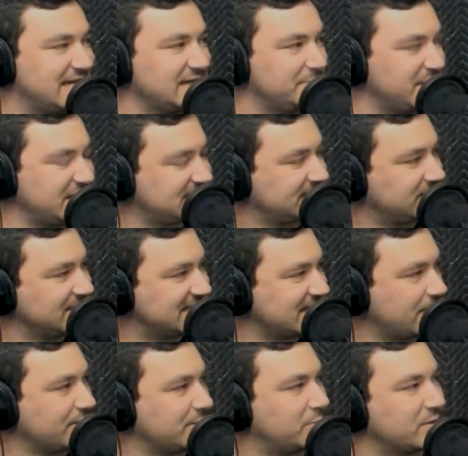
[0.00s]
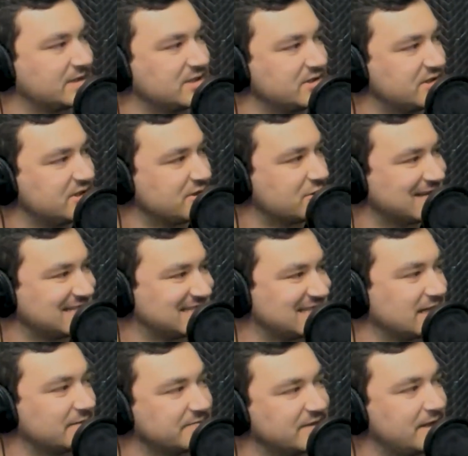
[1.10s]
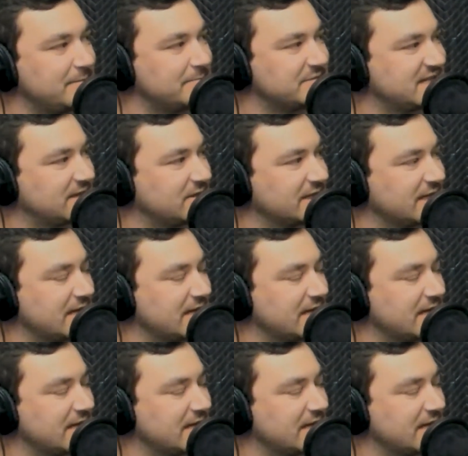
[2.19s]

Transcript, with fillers: can basically tell them what to do instead of them telling